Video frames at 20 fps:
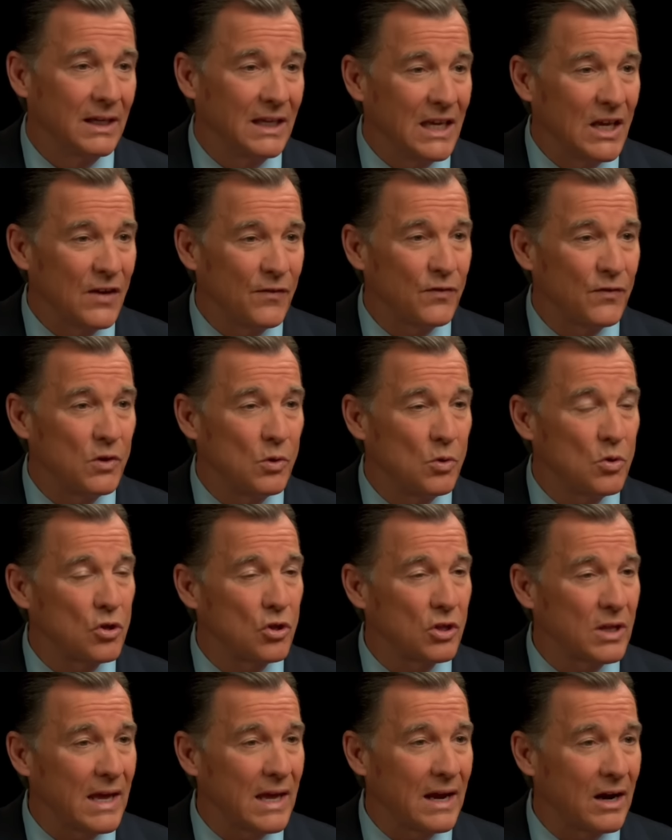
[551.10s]
if you
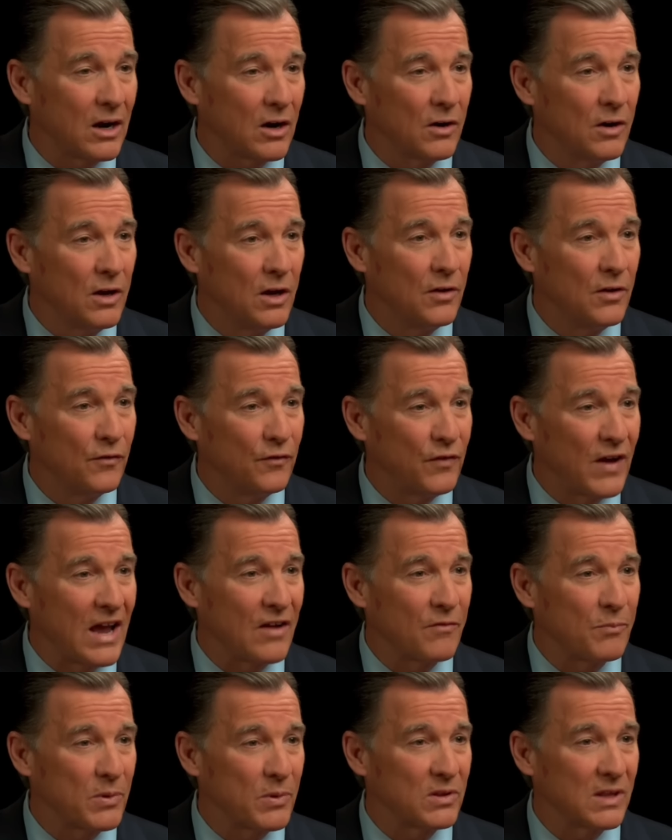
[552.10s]
share
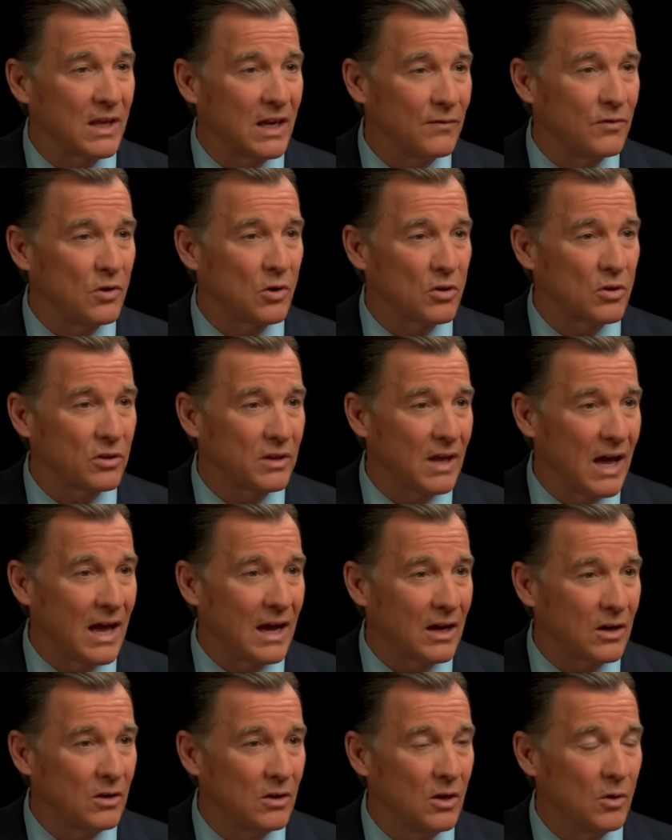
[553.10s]
5% of your
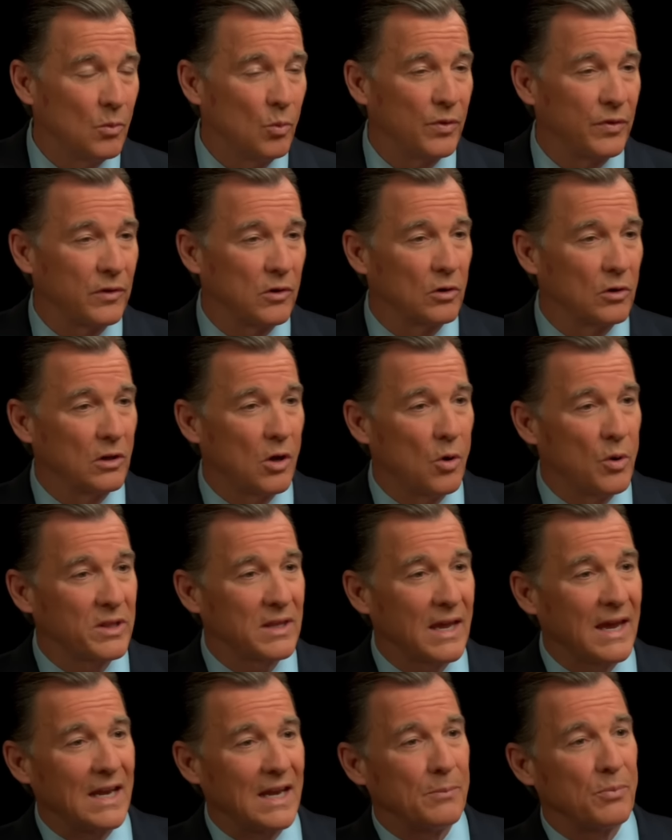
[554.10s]
stock with your
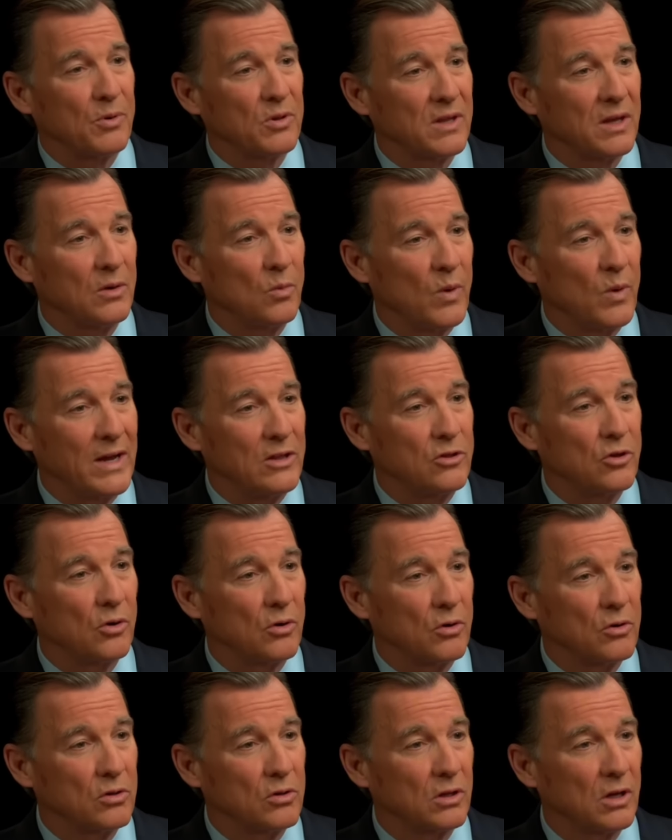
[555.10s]
lowest 80% wage
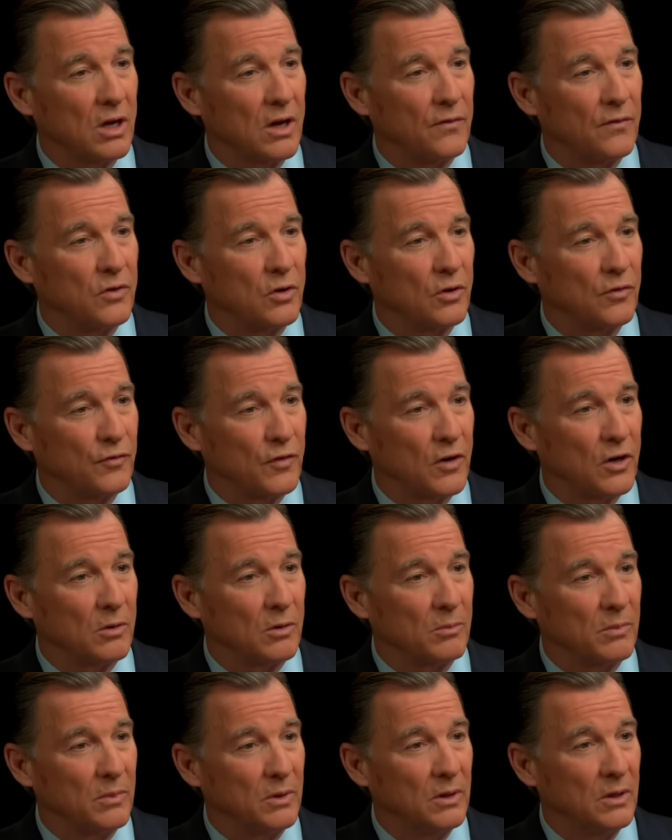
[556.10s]
earners of your
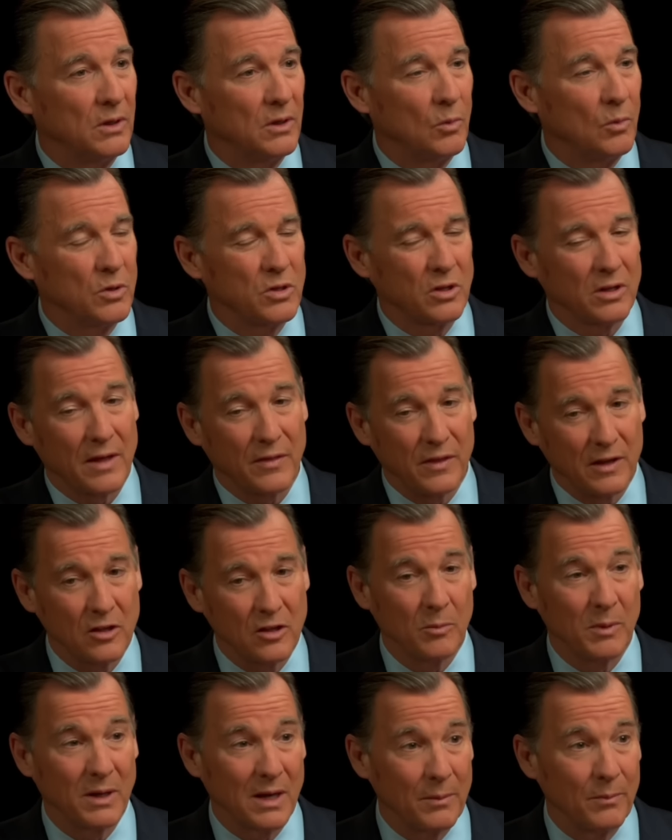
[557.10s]
firm, which I think
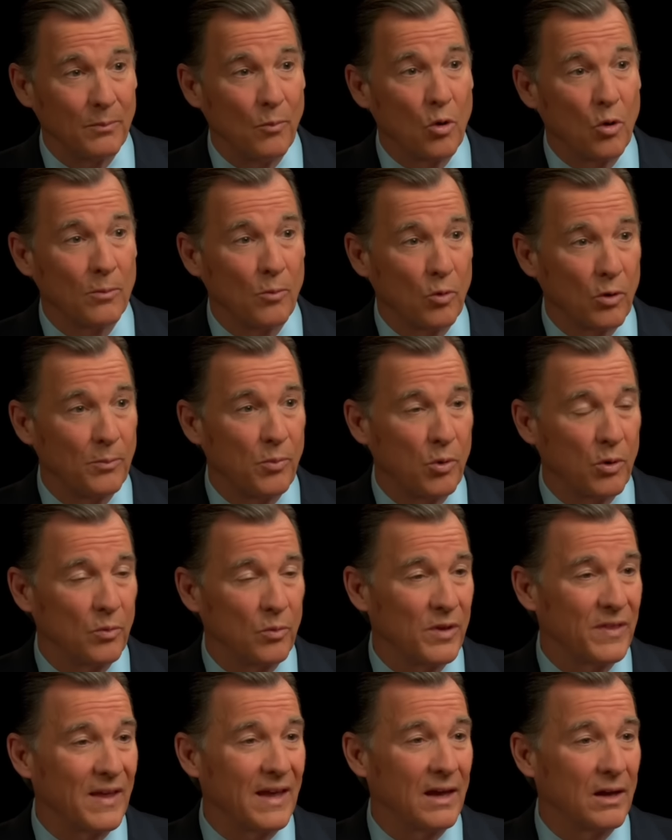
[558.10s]
is going to become more and more
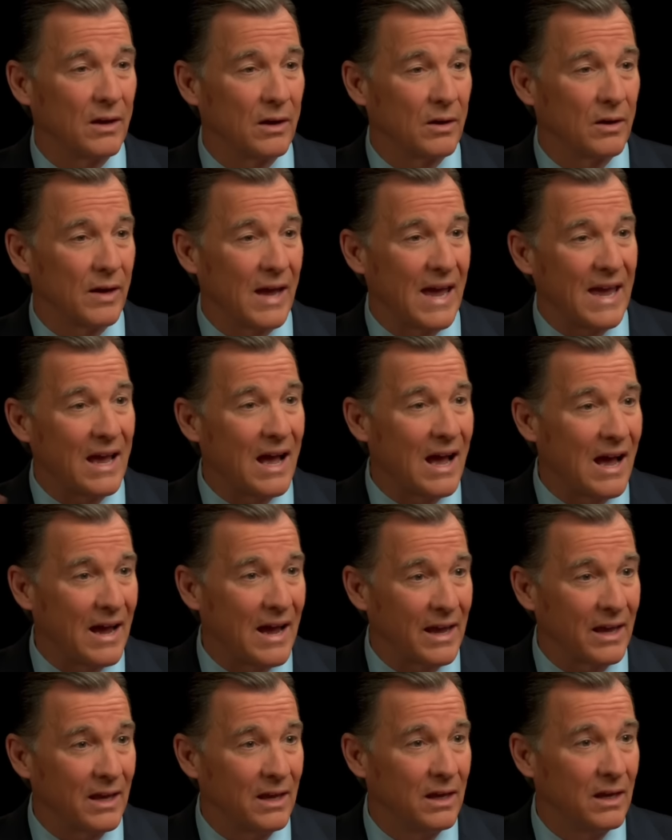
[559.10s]
important with
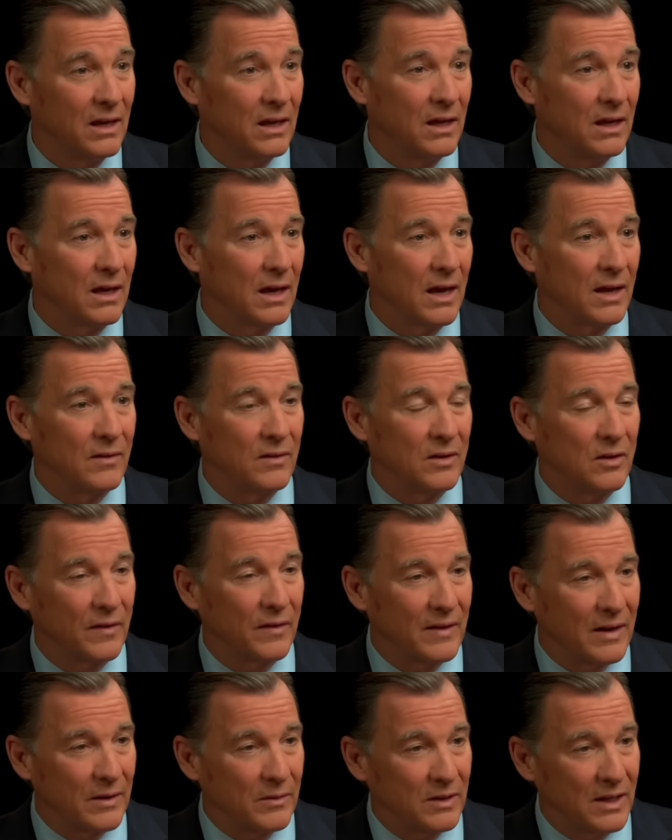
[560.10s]
AI and
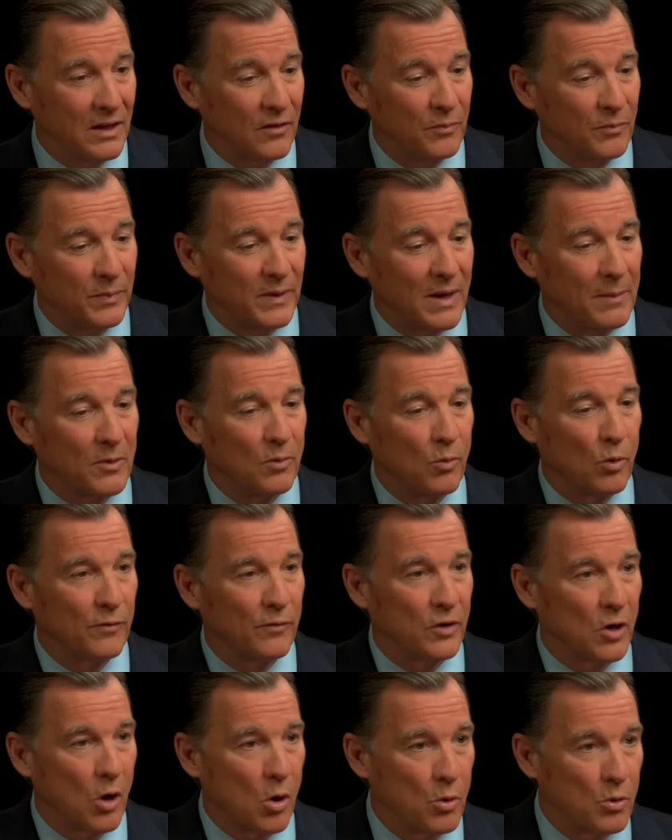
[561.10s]
the idea of becoming more
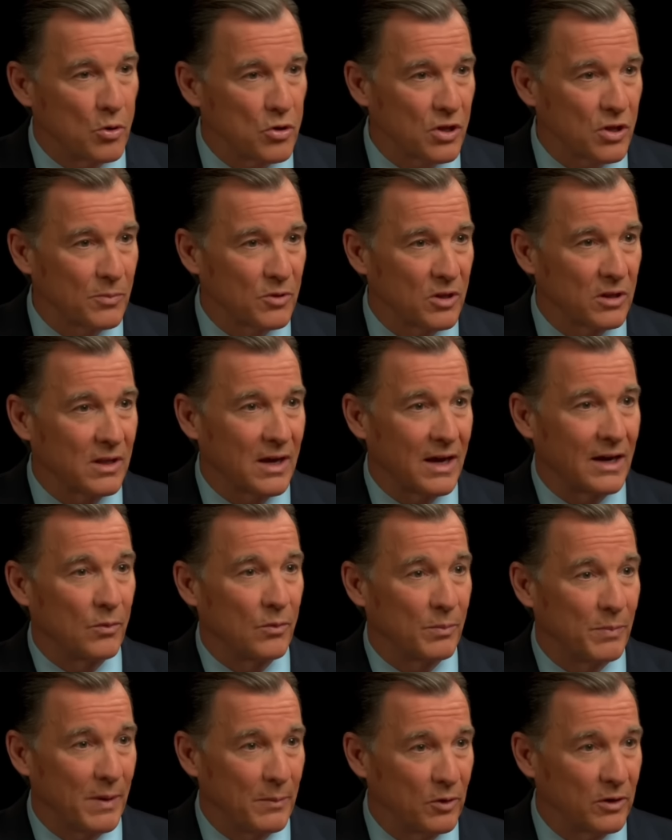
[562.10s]
of an ownership society
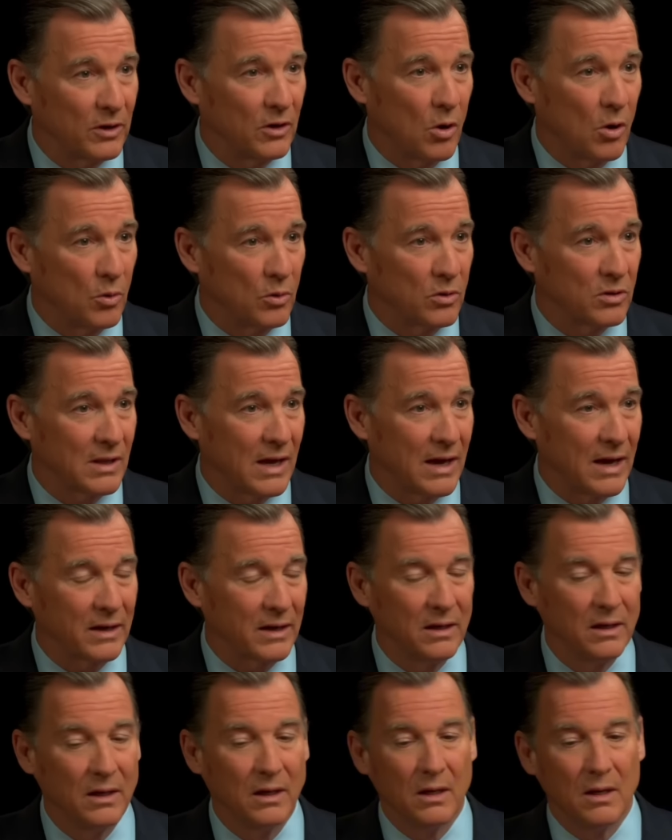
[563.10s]
where people can own
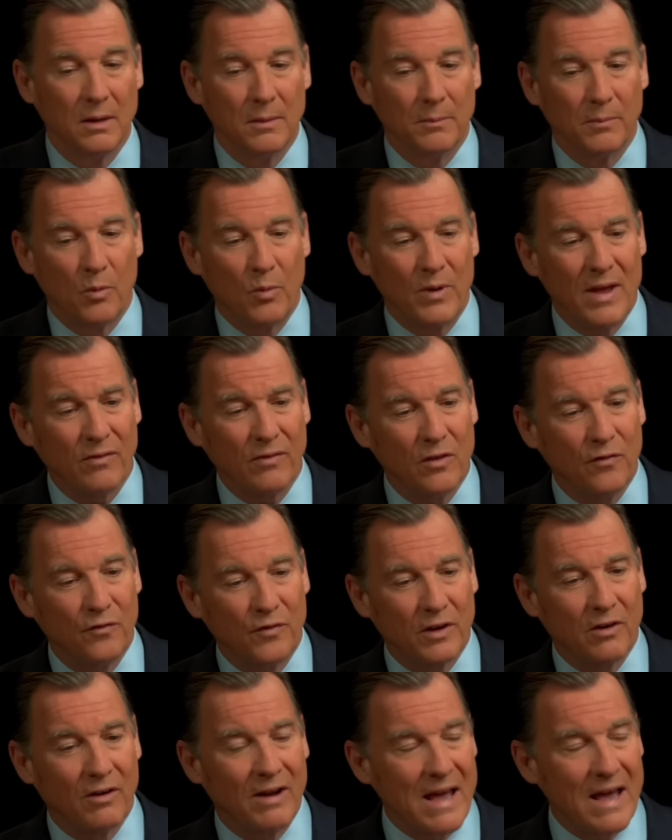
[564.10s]
stock. But we have to
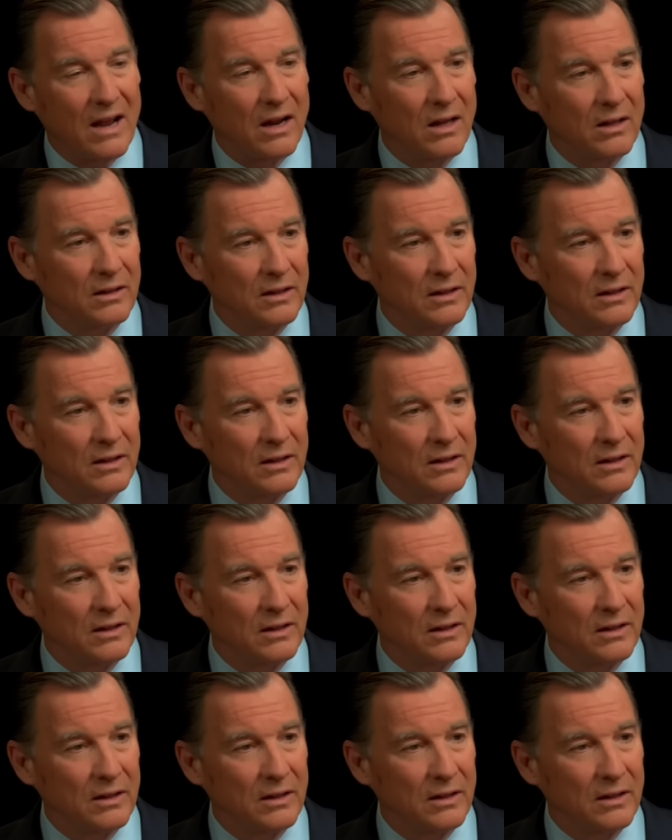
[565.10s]
figure out how to